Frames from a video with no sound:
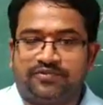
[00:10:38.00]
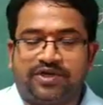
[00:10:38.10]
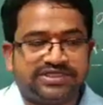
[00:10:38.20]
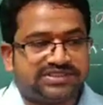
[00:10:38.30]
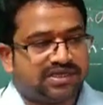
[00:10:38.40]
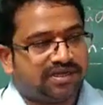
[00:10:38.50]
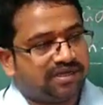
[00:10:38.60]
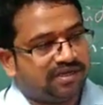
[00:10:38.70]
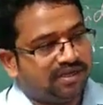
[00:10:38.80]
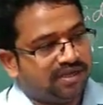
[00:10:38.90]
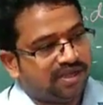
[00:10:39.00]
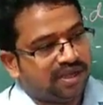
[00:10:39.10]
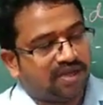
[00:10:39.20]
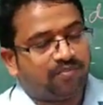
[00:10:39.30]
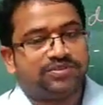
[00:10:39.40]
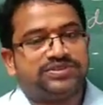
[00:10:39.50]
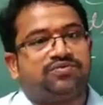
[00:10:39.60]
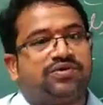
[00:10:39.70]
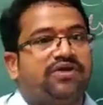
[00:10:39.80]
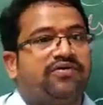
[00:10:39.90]
What is the opposite
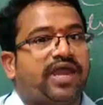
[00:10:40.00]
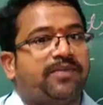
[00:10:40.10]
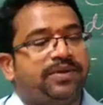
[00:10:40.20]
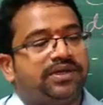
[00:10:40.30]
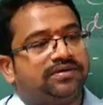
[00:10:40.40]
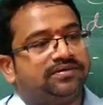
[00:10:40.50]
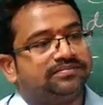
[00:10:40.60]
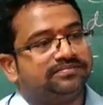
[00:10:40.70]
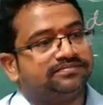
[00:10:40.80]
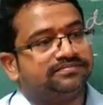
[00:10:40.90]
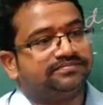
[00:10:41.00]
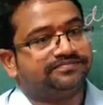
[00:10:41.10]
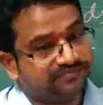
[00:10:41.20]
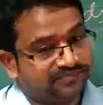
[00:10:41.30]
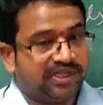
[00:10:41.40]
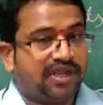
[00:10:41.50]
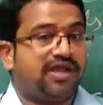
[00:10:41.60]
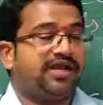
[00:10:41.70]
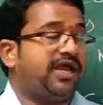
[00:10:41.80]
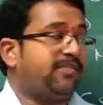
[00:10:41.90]
word of happy?
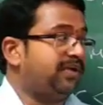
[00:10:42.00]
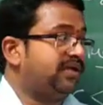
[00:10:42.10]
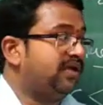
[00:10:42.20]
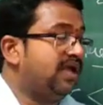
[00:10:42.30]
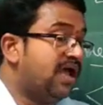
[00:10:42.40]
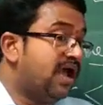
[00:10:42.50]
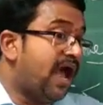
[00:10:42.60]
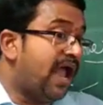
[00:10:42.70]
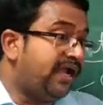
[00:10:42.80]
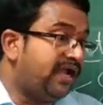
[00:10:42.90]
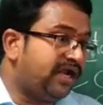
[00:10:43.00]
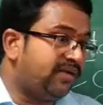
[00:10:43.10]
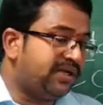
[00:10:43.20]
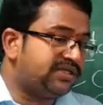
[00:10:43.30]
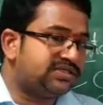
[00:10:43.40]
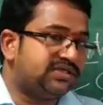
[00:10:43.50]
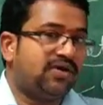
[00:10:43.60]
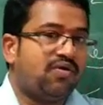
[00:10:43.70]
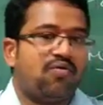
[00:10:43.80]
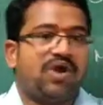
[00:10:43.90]
Unhappy. Hydrate means
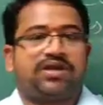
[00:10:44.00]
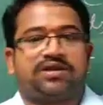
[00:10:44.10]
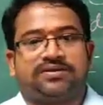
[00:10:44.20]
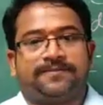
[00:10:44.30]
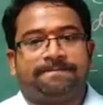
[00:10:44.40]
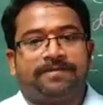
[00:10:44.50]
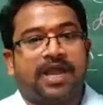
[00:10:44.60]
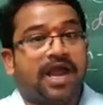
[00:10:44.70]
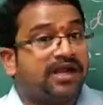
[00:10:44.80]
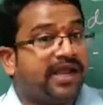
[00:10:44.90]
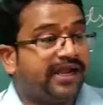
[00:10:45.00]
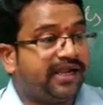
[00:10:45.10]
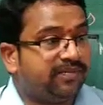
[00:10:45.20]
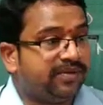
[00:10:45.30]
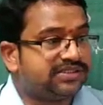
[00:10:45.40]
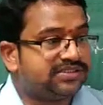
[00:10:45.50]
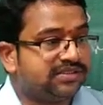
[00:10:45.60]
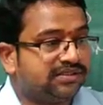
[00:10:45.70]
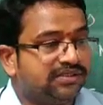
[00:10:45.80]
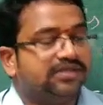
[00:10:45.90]
water. Anhydrate means,
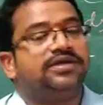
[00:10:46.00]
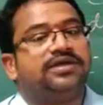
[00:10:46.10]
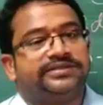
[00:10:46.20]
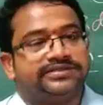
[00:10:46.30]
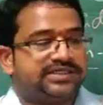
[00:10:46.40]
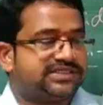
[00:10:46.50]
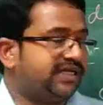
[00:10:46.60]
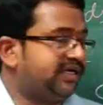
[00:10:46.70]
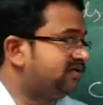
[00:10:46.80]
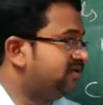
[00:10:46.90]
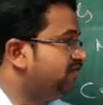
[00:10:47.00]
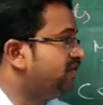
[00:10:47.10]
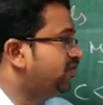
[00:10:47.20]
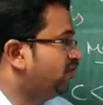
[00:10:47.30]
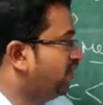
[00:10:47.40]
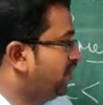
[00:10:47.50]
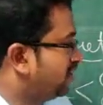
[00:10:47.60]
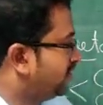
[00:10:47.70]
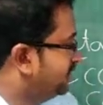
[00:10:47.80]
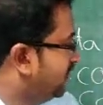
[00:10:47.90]
that's correct, without
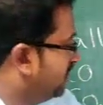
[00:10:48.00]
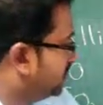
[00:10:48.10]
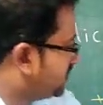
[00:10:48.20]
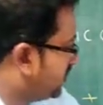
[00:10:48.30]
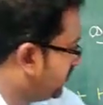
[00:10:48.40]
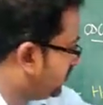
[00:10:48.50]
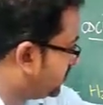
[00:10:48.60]
water. See